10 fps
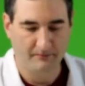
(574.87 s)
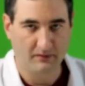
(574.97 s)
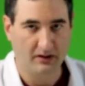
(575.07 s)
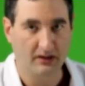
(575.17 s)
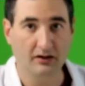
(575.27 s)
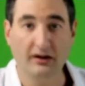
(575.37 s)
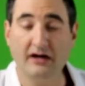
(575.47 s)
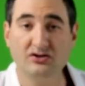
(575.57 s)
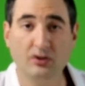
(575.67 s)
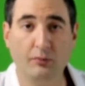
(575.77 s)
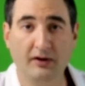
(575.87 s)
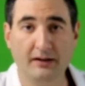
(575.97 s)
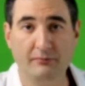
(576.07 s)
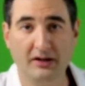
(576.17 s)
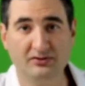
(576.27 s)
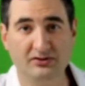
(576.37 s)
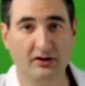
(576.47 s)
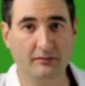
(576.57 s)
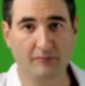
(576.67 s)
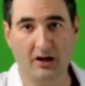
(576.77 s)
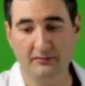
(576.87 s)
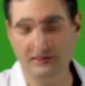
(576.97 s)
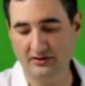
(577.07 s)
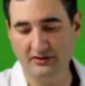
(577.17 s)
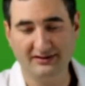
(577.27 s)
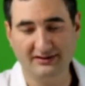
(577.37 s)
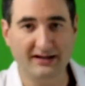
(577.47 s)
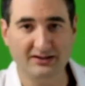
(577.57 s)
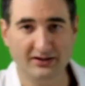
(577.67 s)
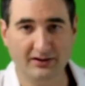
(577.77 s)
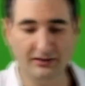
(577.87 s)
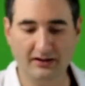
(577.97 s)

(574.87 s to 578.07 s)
And it allows you to play Baby Shark, Mama Shark, Daddy Shark,